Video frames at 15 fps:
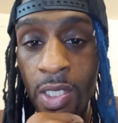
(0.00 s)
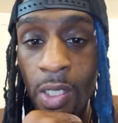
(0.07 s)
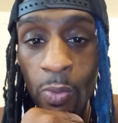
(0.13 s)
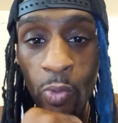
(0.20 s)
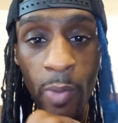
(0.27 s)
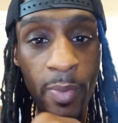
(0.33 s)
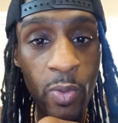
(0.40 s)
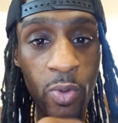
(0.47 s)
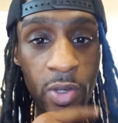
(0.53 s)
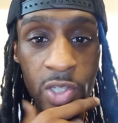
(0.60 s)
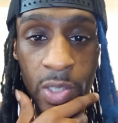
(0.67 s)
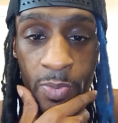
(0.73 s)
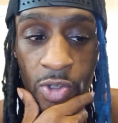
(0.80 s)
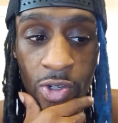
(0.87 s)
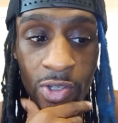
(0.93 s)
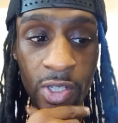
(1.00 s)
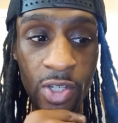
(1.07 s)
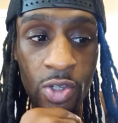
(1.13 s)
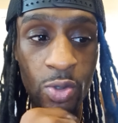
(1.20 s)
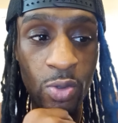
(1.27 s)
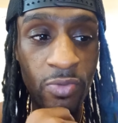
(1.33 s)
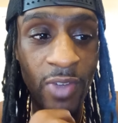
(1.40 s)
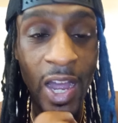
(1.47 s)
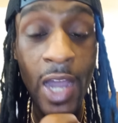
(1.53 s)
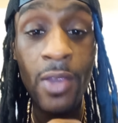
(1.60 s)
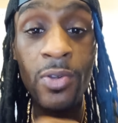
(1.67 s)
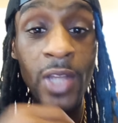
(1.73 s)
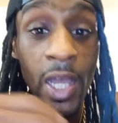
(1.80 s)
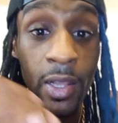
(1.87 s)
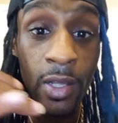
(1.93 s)
Some women with some traditional
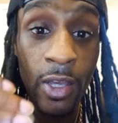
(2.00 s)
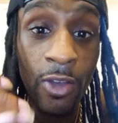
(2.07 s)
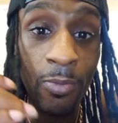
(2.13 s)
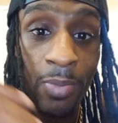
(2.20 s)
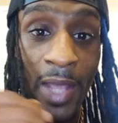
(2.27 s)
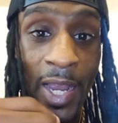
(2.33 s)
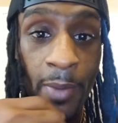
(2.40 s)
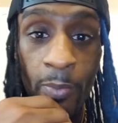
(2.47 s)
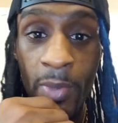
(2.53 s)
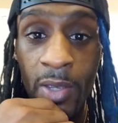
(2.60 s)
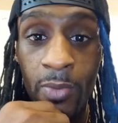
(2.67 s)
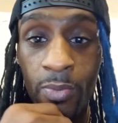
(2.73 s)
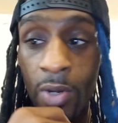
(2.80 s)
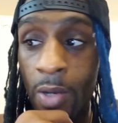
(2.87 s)
value that love black men,